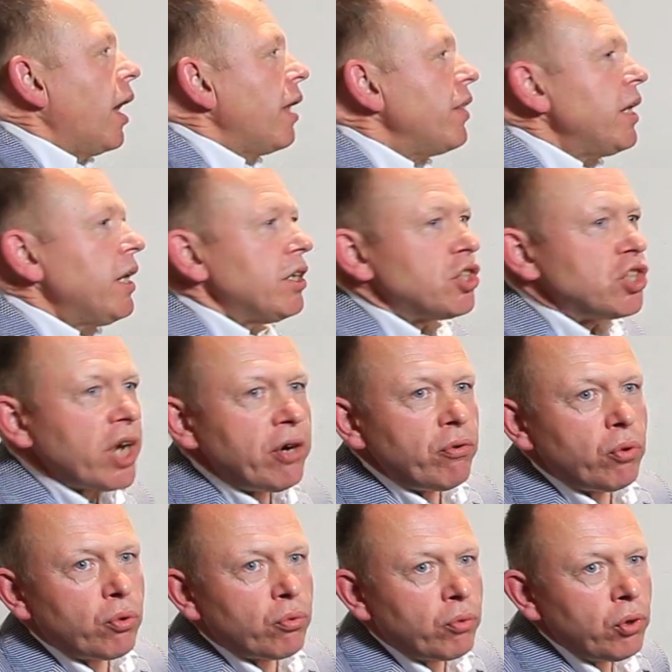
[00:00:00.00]
I think a
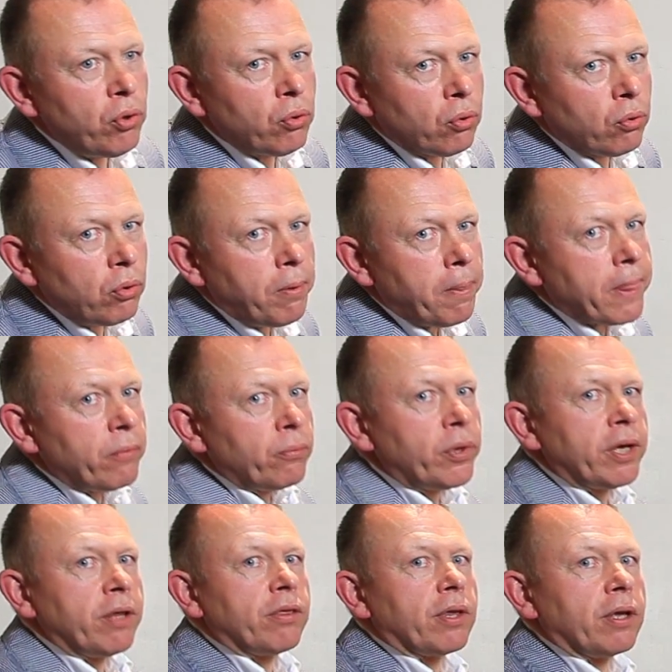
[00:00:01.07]
general rule
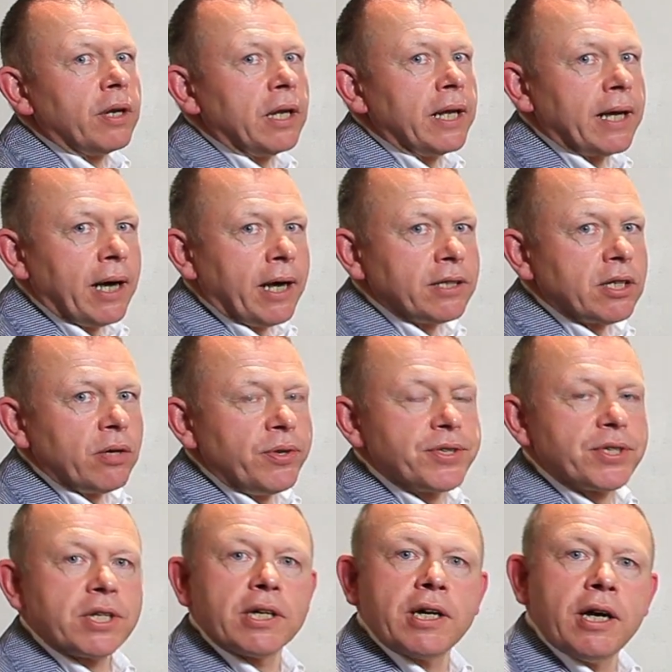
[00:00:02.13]
with legato and
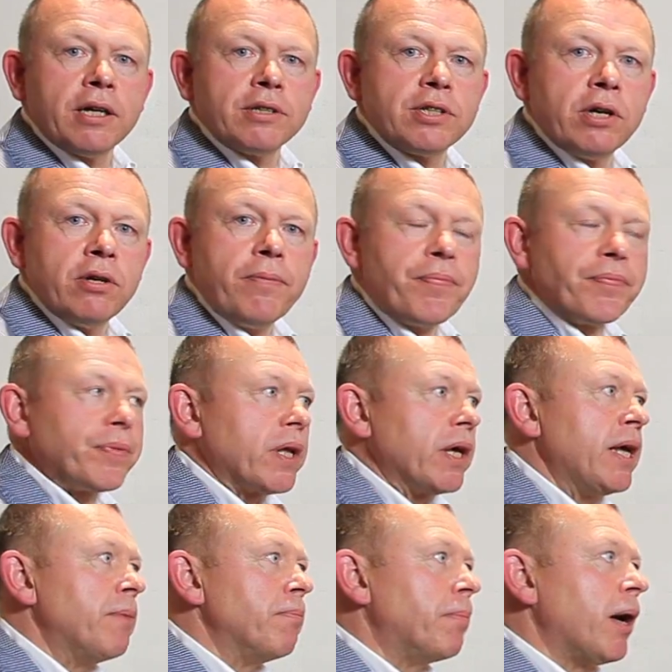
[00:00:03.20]
staccato
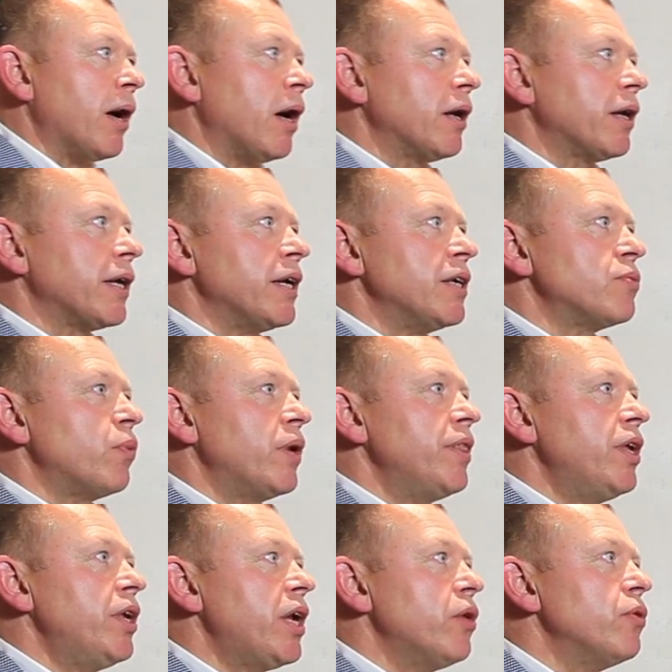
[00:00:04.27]
in Bach is when
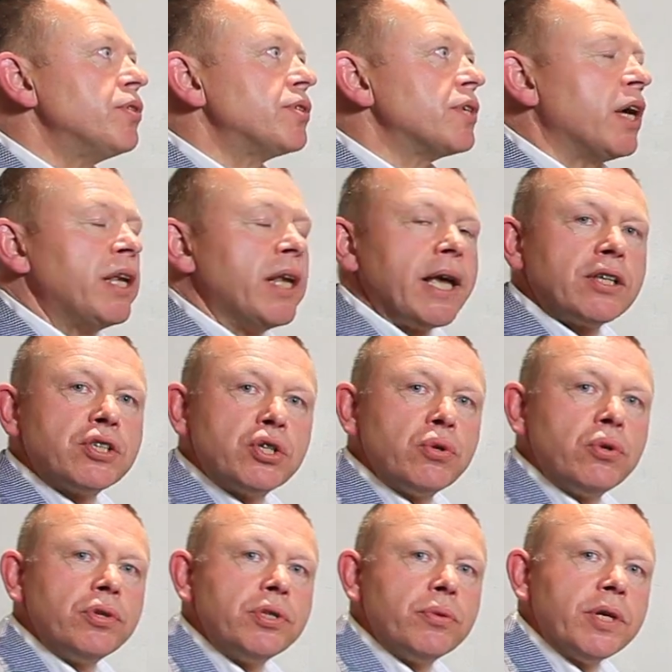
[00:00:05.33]
the notes are next
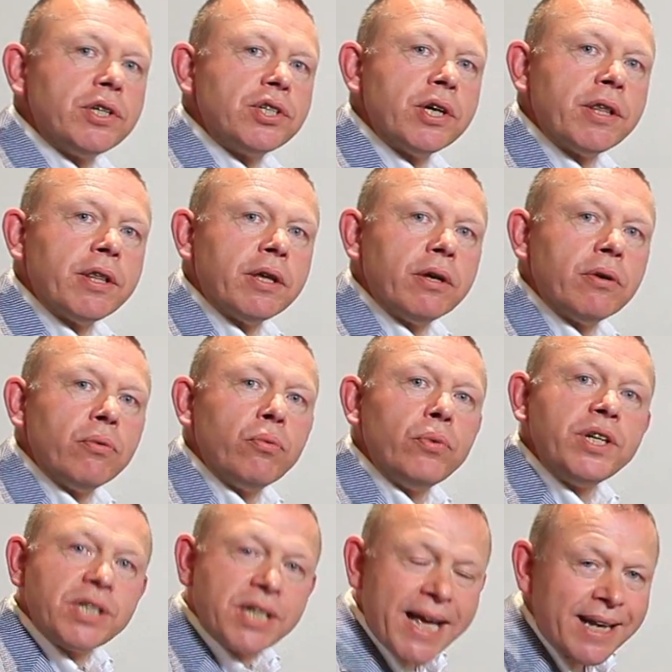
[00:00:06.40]
door to each other,
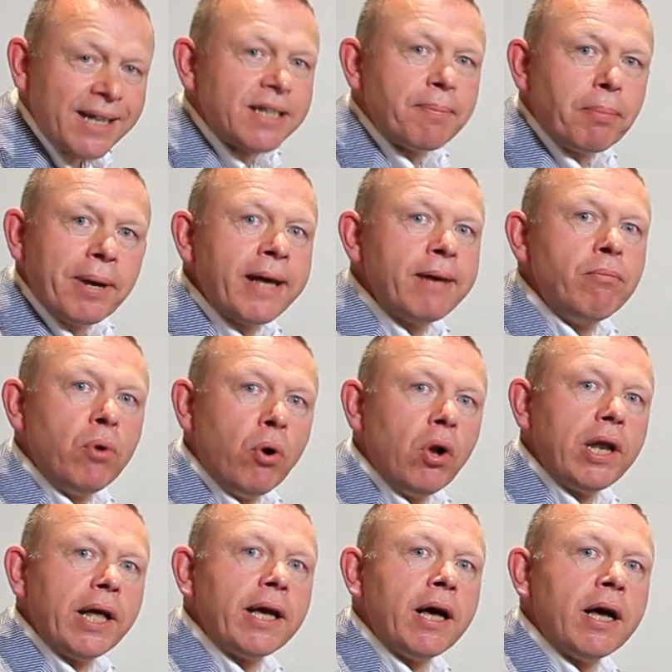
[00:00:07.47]
we tend to play more
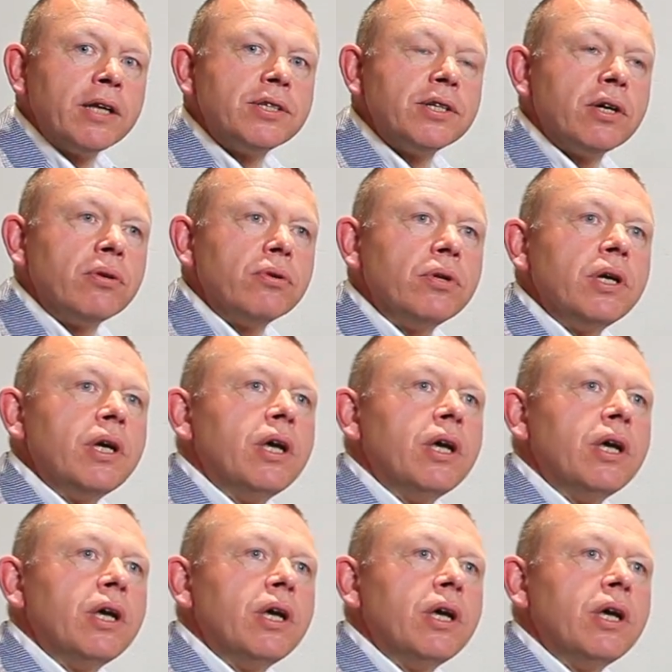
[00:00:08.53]
legato.